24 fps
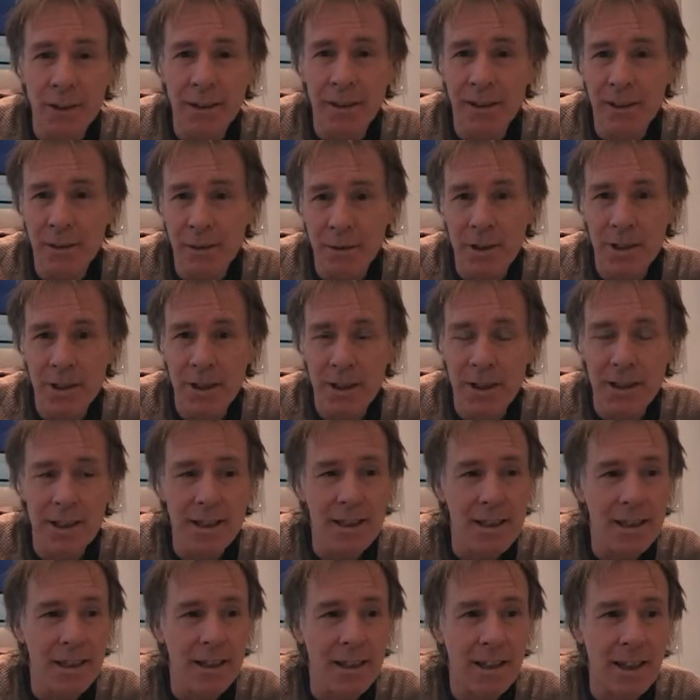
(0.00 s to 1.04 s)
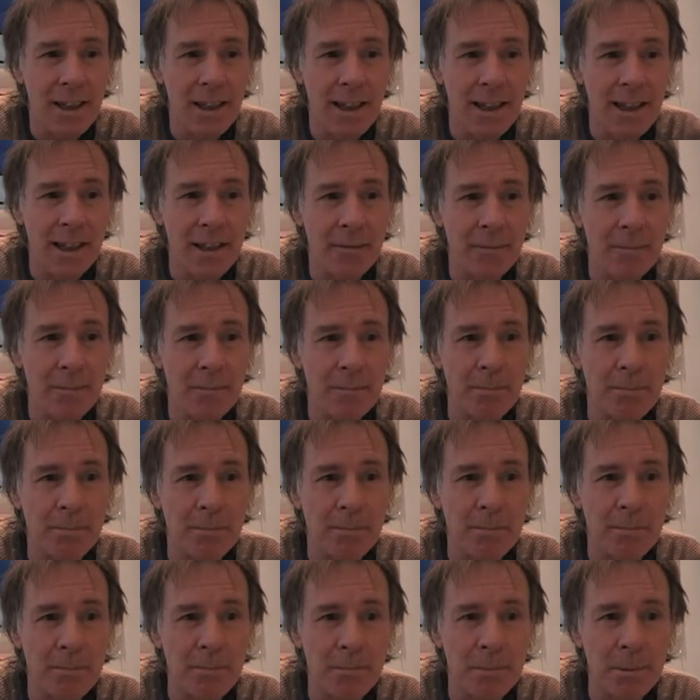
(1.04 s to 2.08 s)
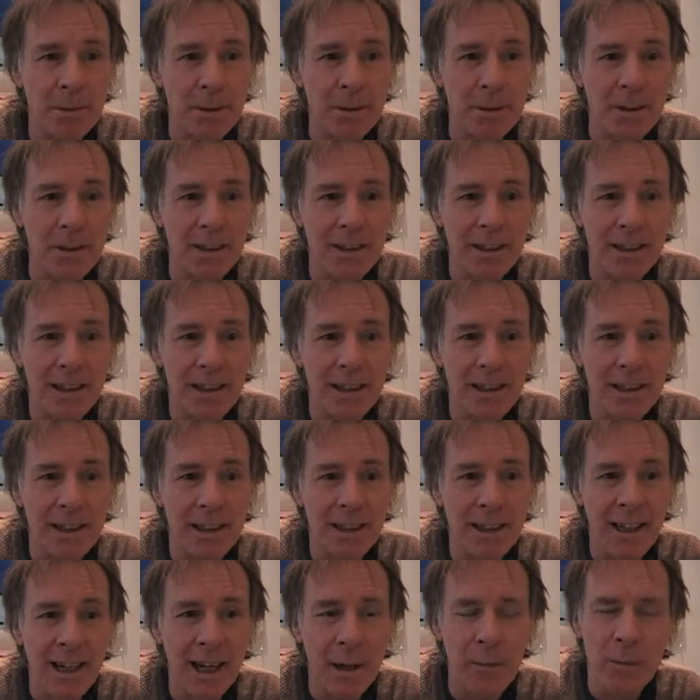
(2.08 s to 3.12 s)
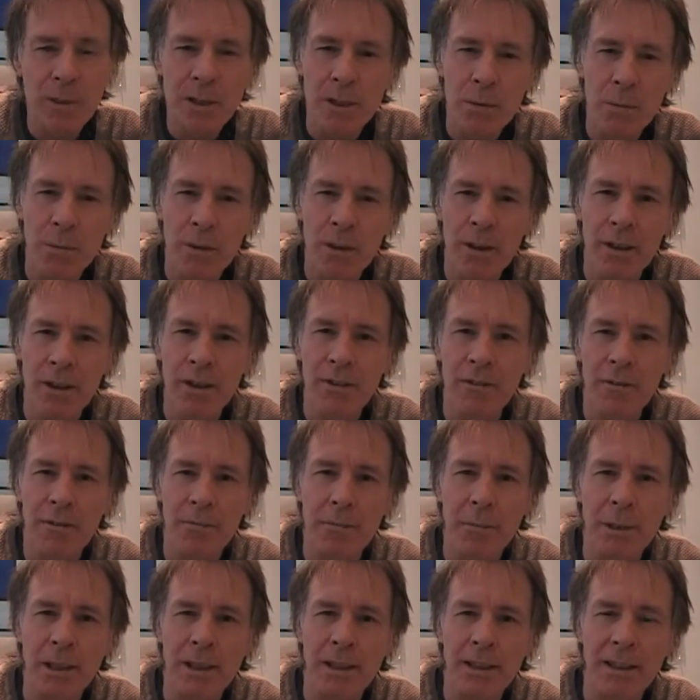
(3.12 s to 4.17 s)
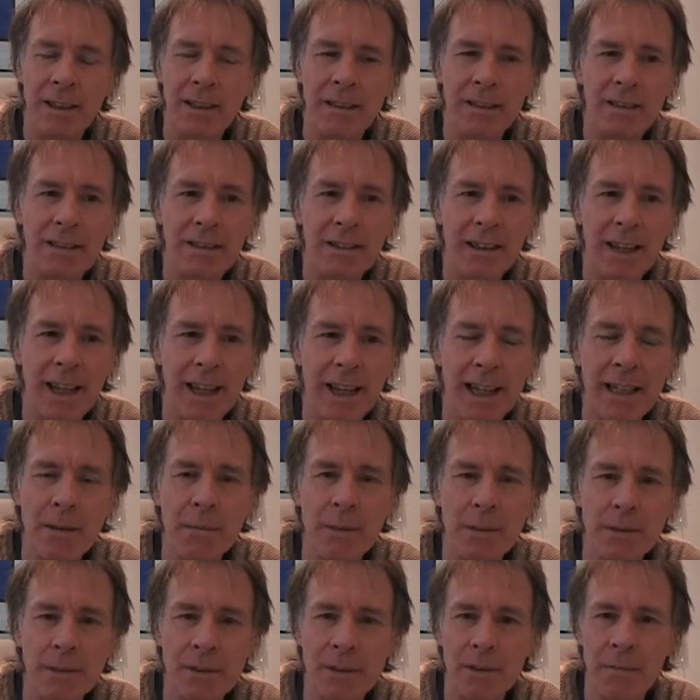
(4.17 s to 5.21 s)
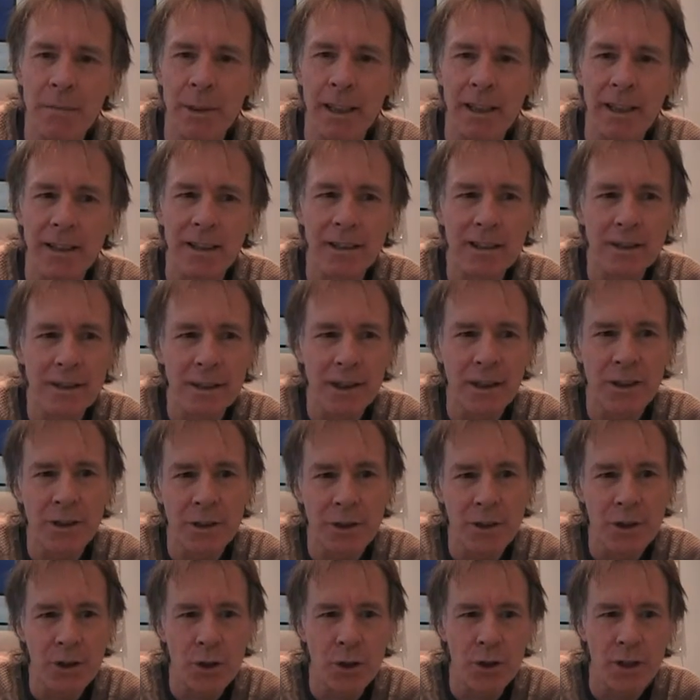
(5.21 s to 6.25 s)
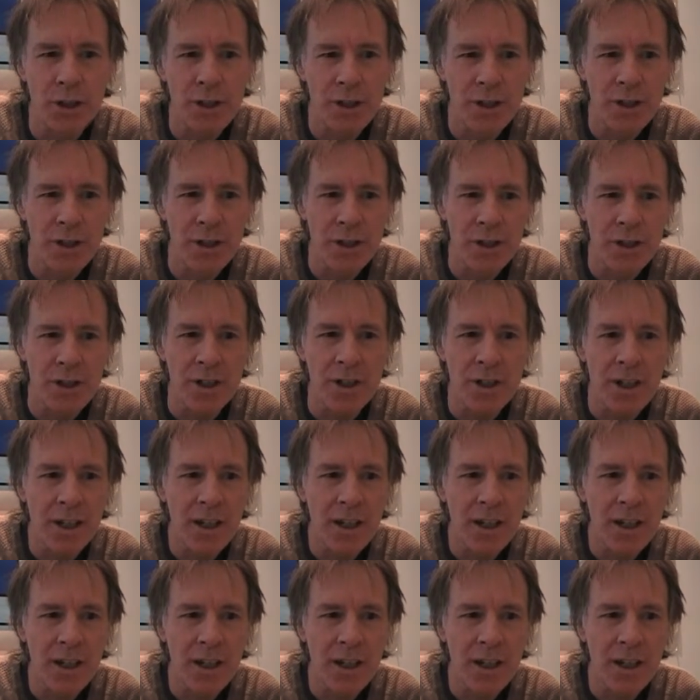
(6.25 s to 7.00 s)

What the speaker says: lucid, but I was aware of being able to make certain choices